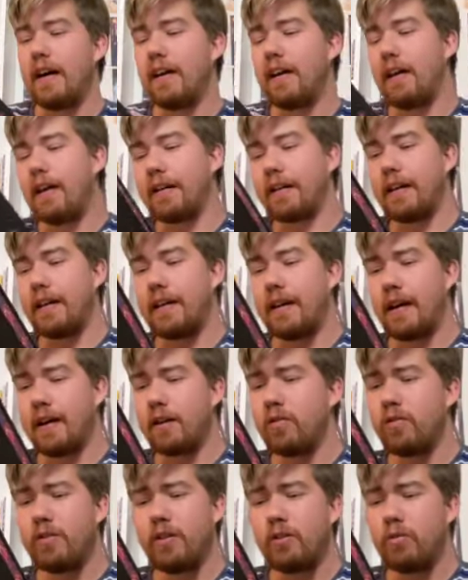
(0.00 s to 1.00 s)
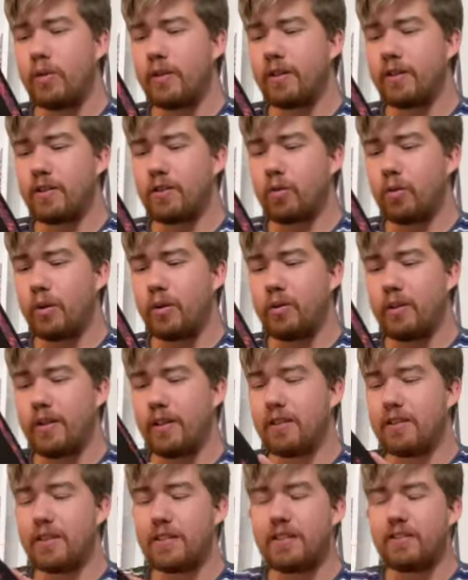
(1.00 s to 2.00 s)
Again, I don't know what this quote
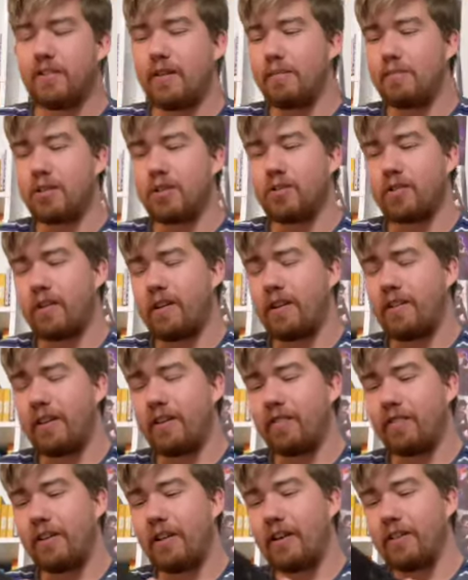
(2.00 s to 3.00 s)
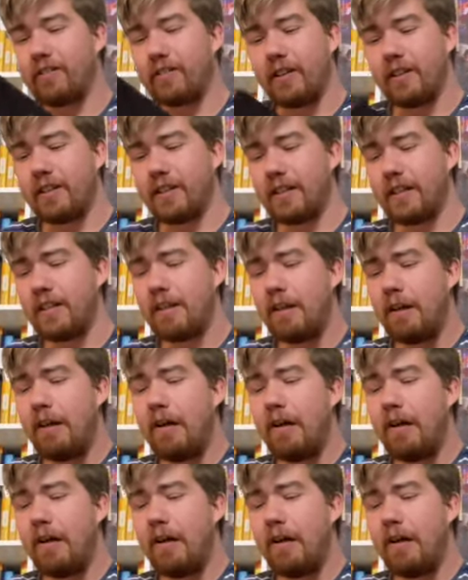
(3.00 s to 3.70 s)
is, so I'm sorry for not reading it.